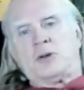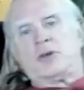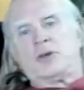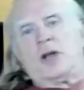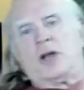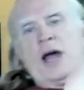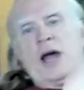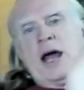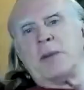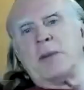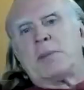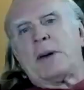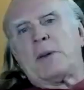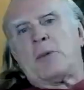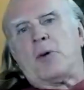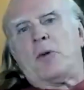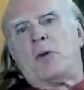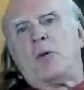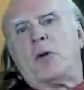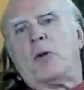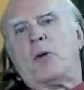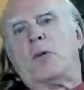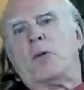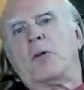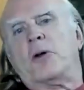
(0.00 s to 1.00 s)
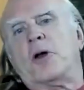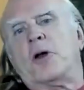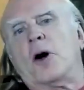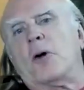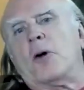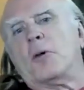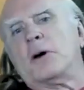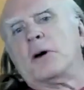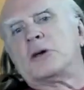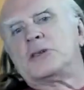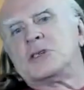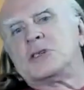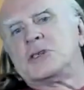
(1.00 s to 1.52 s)
which a lot of people will
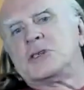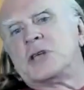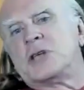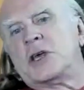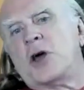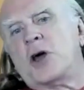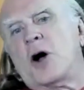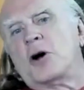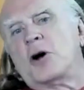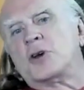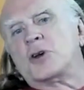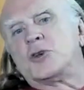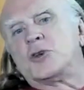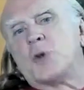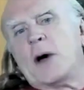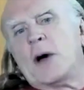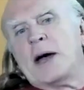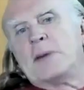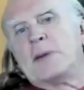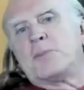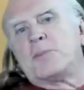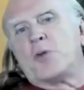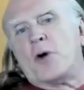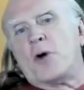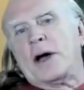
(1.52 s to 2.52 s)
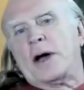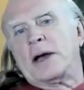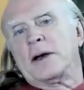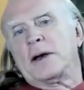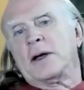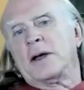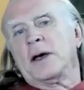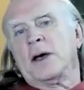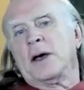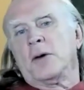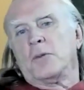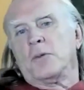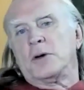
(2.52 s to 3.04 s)
know, which is the Yongquan point,
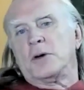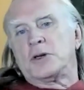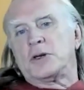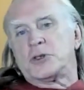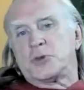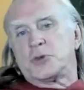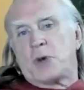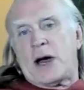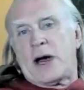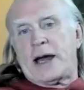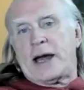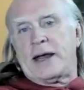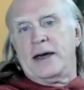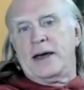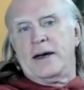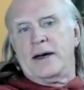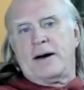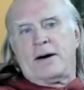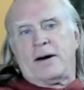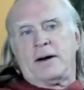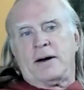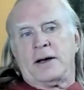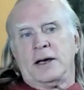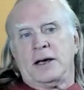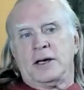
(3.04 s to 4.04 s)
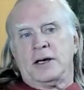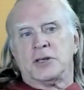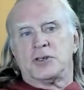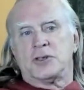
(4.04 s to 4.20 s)
which is right here.